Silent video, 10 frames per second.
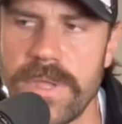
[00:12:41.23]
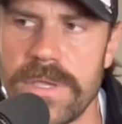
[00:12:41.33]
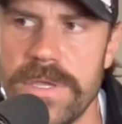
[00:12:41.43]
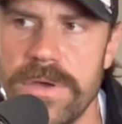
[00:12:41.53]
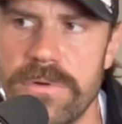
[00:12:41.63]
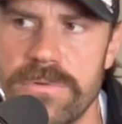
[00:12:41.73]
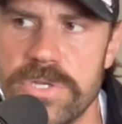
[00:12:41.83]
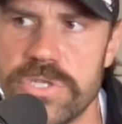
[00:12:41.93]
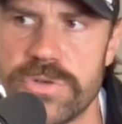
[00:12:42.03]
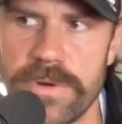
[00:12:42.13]
you know,
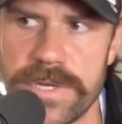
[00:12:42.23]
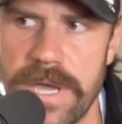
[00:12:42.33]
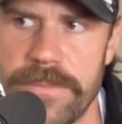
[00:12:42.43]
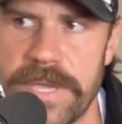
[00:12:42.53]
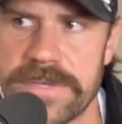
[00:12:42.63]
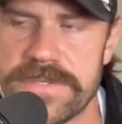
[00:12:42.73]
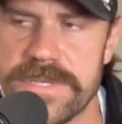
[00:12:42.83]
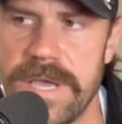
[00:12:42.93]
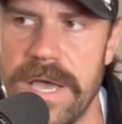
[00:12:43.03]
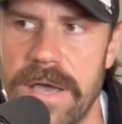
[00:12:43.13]
shortcomings
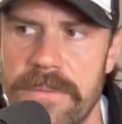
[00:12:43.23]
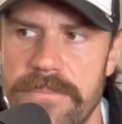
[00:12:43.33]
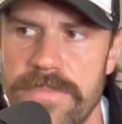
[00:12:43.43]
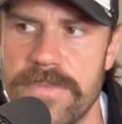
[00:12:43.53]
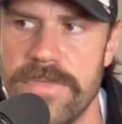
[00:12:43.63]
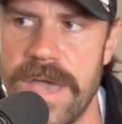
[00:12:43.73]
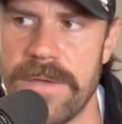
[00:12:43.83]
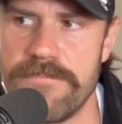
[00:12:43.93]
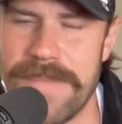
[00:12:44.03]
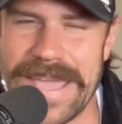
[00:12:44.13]

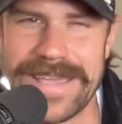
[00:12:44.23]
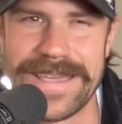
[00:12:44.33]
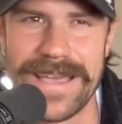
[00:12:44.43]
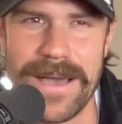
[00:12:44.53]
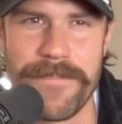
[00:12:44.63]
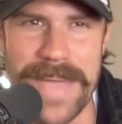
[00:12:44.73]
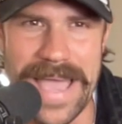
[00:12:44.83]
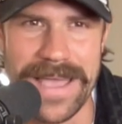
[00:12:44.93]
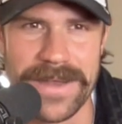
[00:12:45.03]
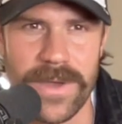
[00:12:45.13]
that make a
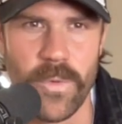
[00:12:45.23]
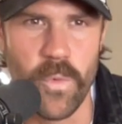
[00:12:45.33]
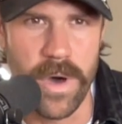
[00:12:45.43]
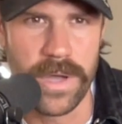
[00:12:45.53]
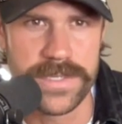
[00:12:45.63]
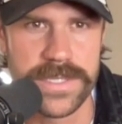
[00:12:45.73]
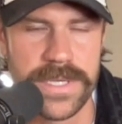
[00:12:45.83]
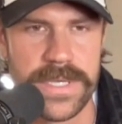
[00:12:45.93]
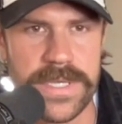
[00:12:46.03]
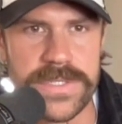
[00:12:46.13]
man want
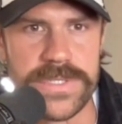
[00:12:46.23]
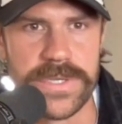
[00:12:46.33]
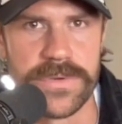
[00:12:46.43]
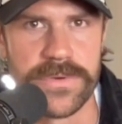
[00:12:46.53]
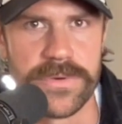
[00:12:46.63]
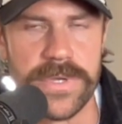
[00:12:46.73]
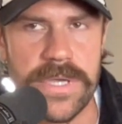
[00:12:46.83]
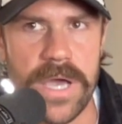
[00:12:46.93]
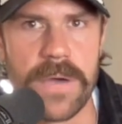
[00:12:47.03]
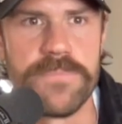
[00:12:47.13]
to
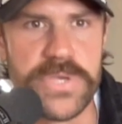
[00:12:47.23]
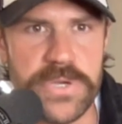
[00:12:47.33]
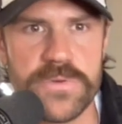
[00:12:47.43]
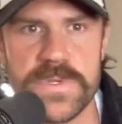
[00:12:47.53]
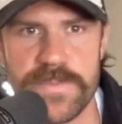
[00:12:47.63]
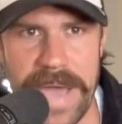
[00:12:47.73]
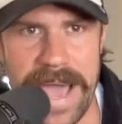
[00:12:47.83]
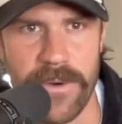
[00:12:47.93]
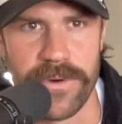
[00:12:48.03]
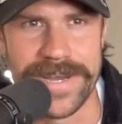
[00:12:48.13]
abuse power.